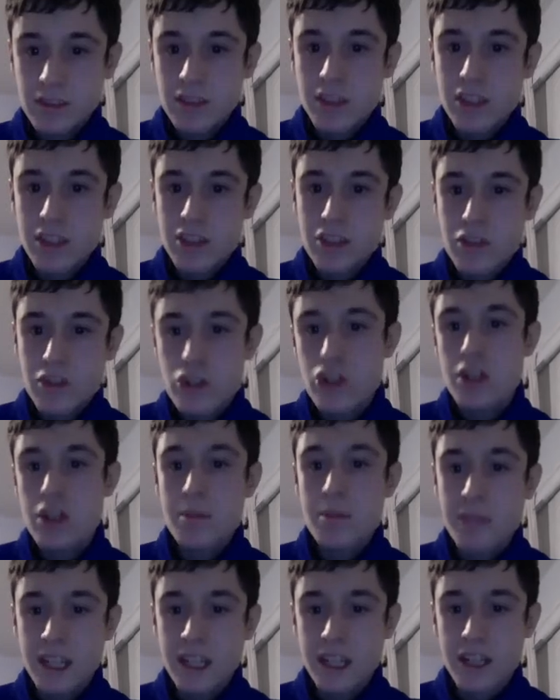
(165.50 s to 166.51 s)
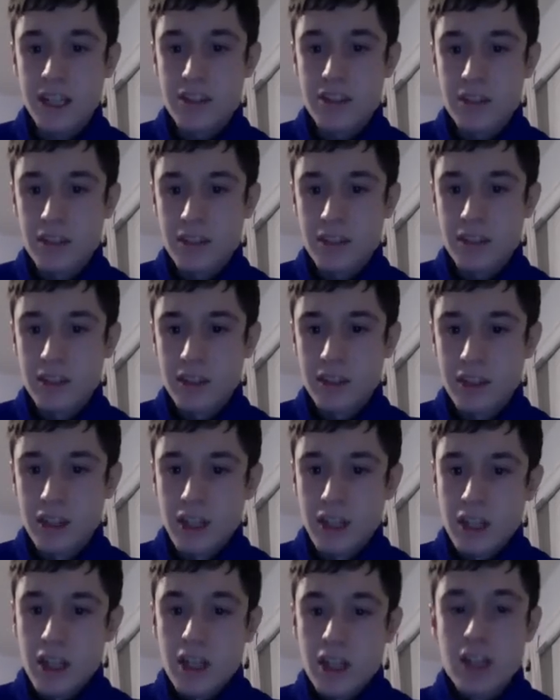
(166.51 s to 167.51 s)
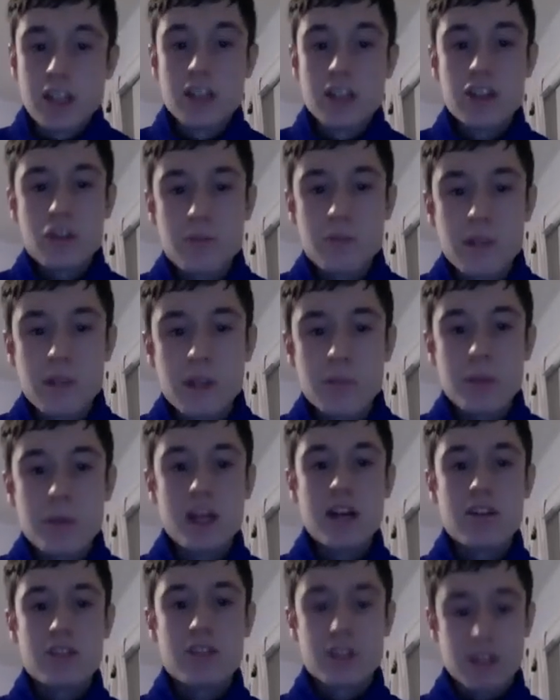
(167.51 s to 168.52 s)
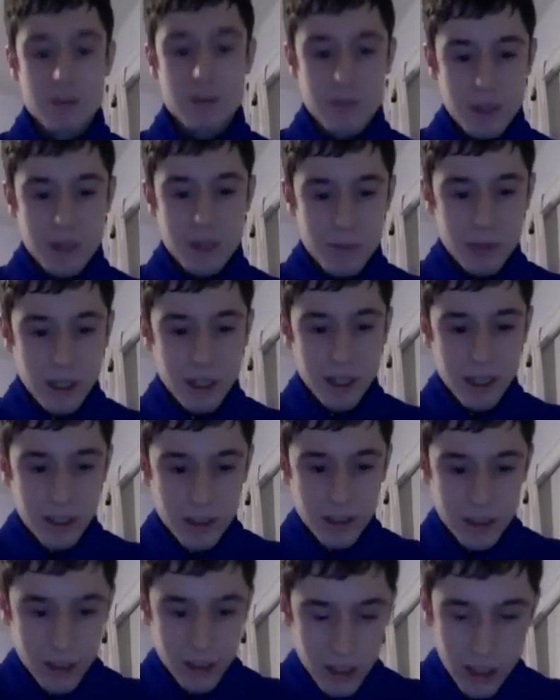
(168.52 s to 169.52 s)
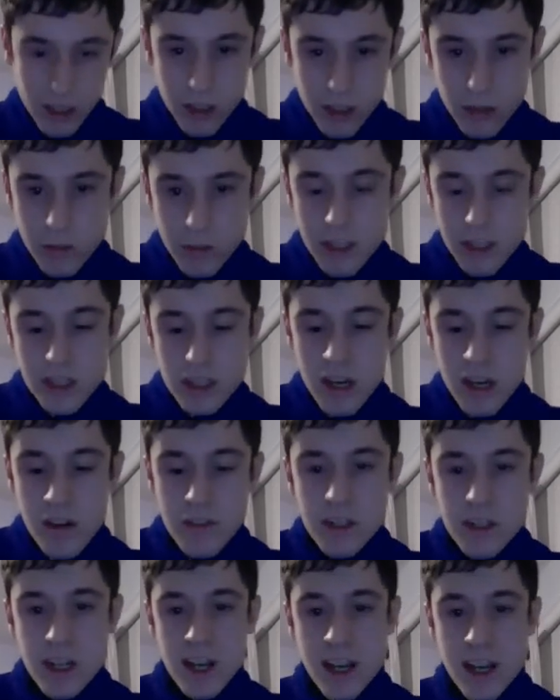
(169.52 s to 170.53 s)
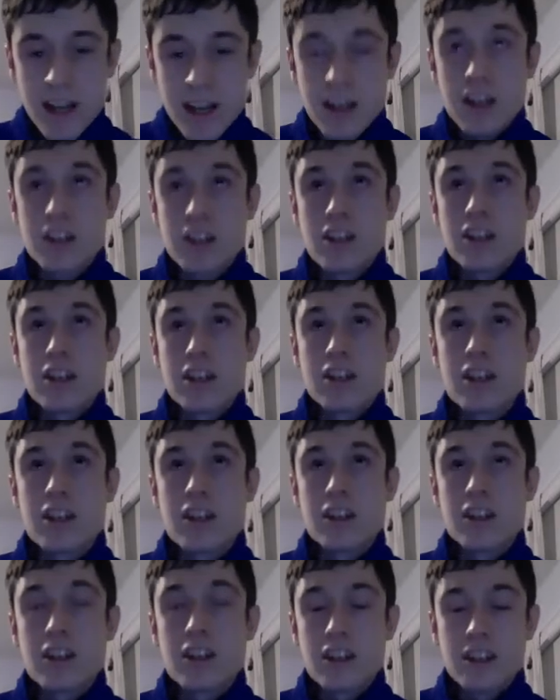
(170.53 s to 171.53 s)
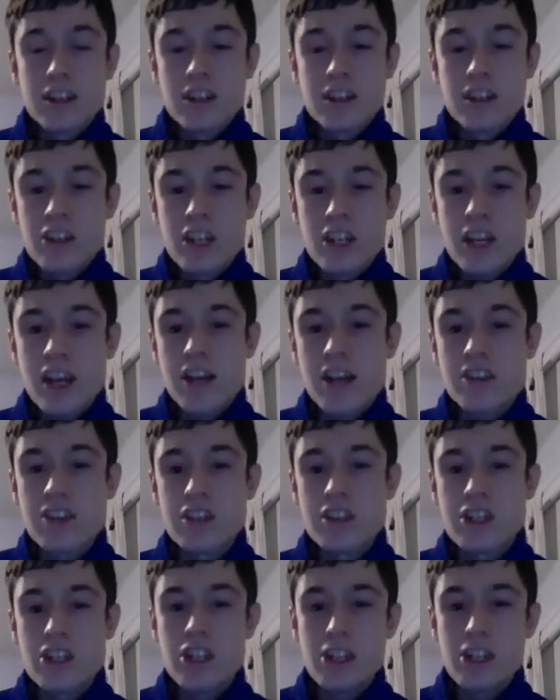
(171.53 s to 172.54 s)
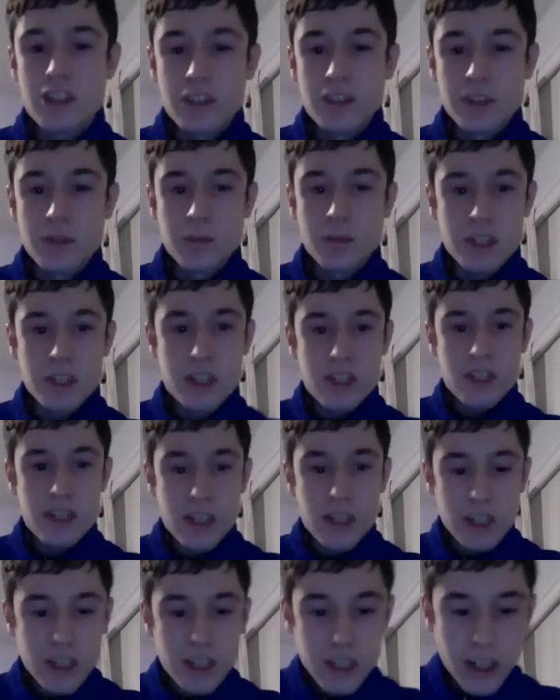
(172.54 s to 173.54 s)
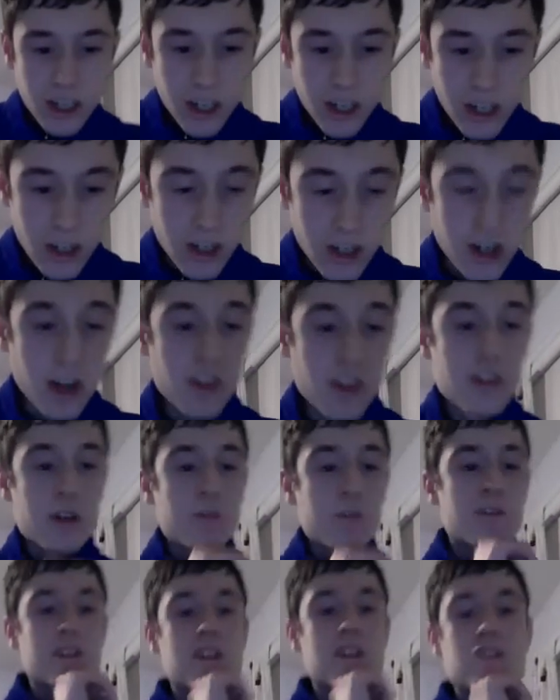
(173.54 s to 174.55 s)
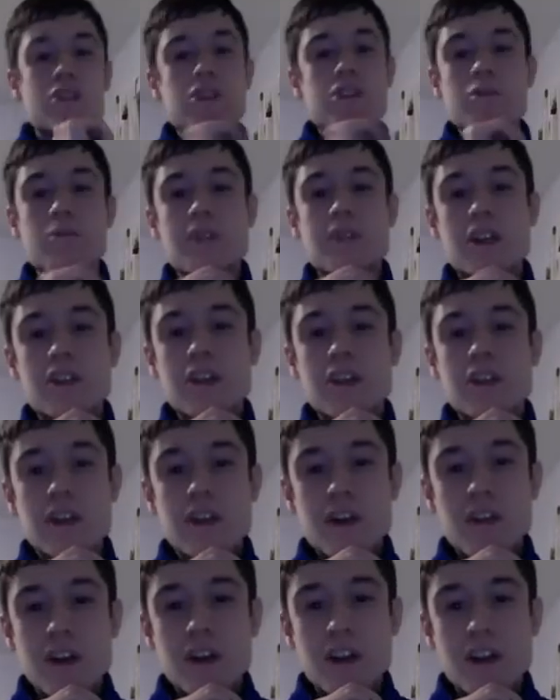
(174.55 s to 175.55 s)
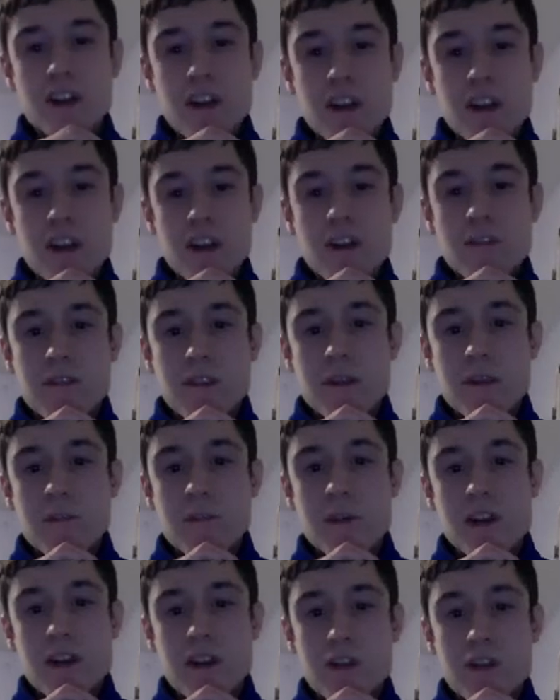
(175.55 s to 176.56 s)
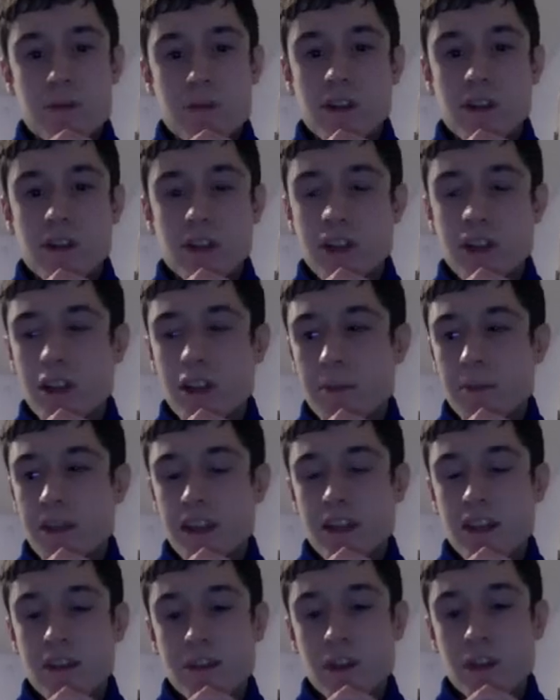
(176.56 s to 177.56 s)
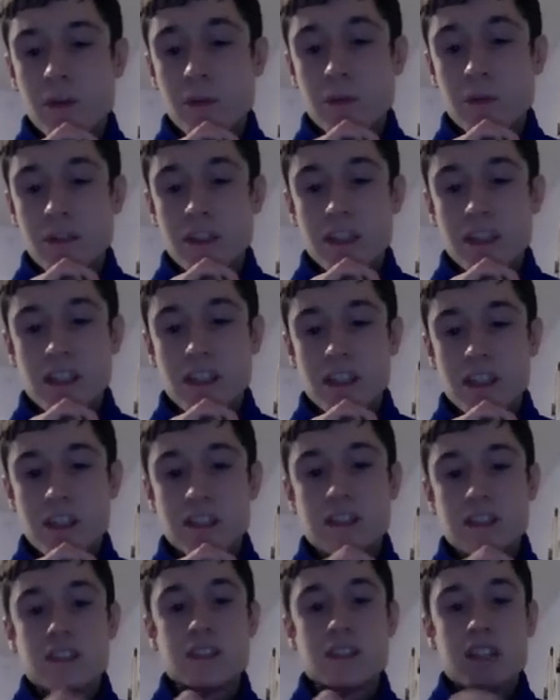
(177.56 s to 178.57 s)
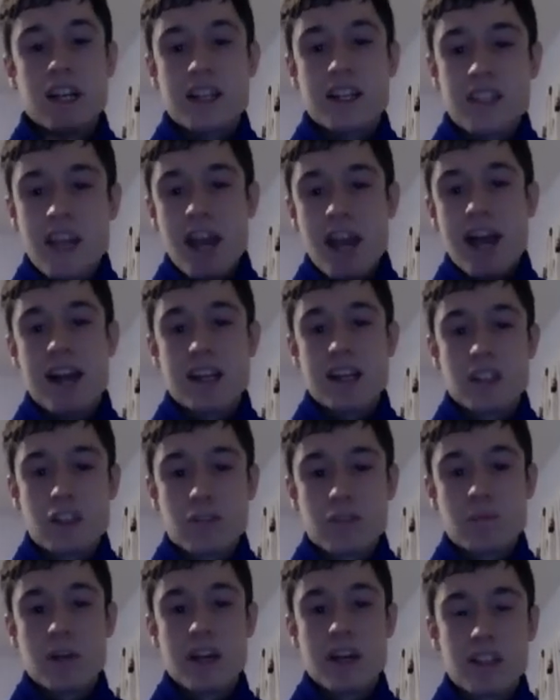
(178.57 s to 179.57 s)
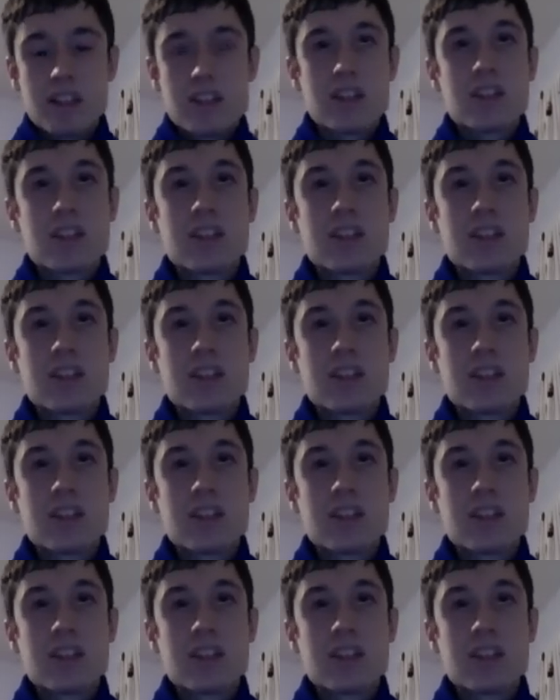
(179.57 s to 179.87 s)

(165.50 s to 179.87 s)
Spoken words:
And so training begins. This is where the powers come into play. We discover that she has a shield, which I thought was interesting because I thought vampires were going to be given only attacks, but